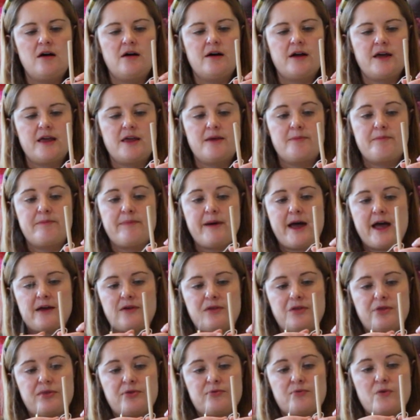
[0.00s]
eye
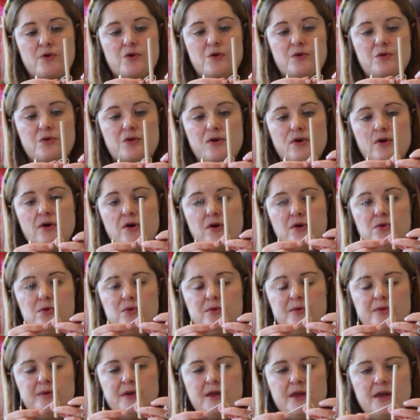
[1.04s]
back through the
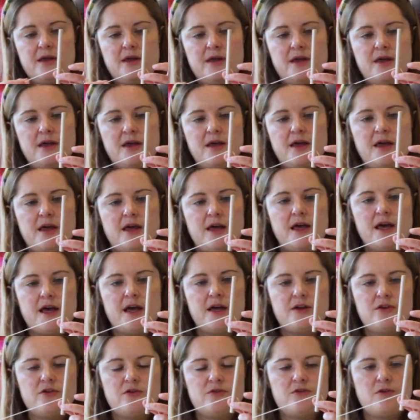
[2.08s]
hole.
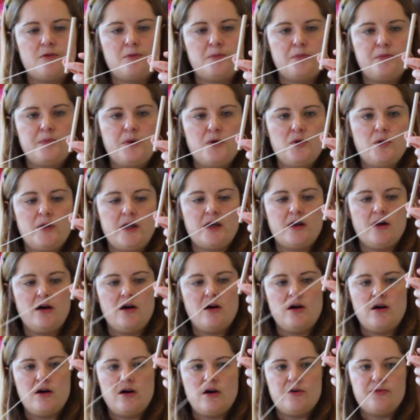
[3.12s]
And you're just pulling
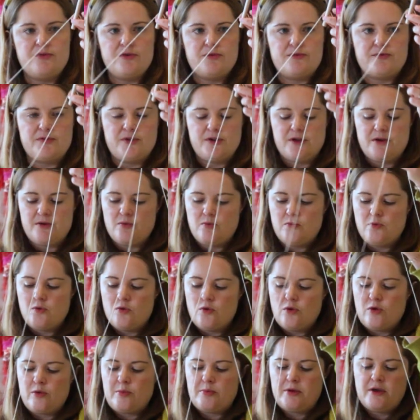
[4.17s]
half of the
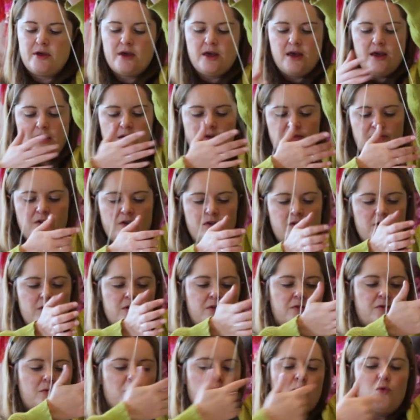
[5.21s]
warp so that
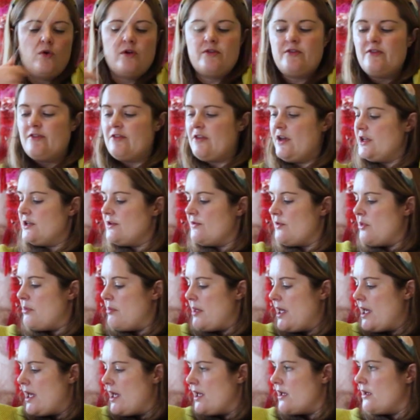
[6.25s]
it's on one side of the
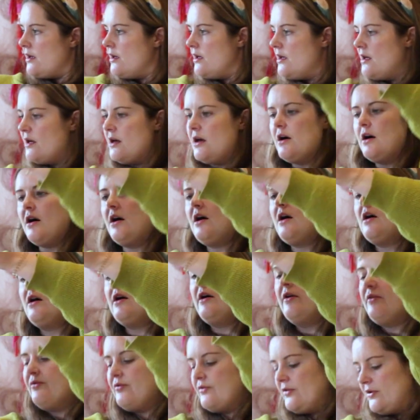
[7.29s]
peg,
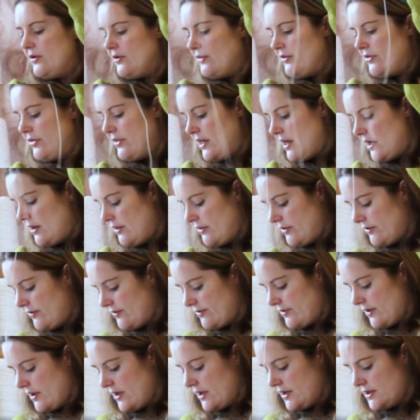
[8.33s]
half on the other
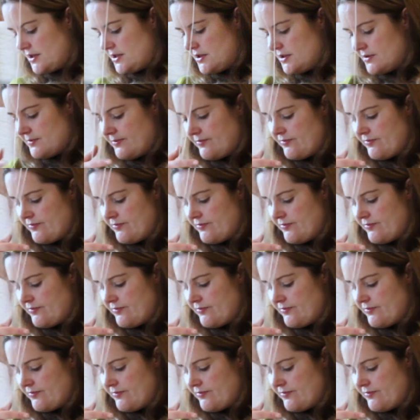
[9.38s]
side.